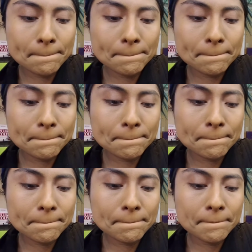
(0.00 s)

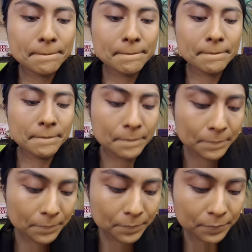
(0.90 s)

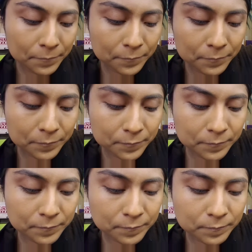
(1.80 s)

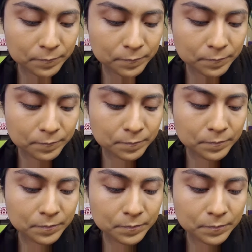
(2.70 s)

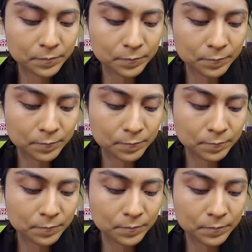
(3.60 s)

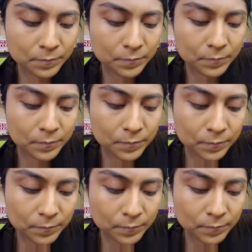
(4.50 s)

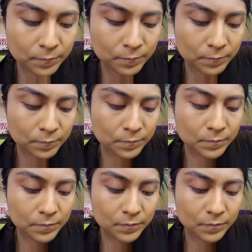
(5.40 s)
Nothing is said.